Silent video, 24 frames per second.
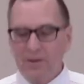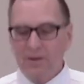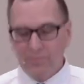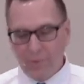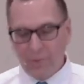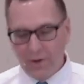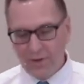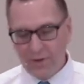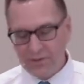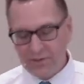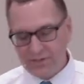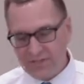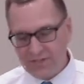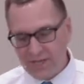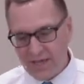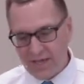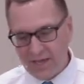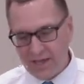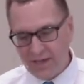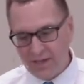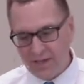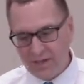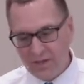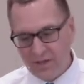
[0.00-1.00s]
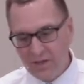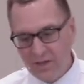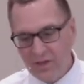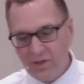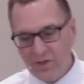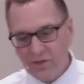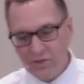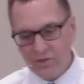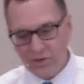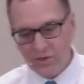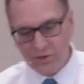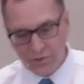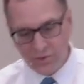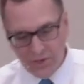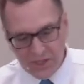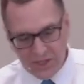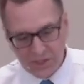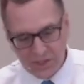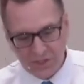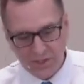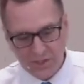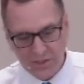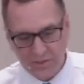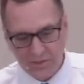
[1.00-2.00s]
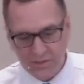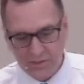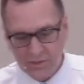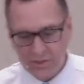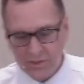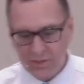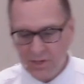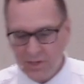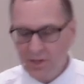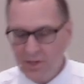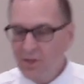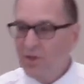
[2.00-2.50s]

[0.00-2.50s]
Paul's saying, you're Christians.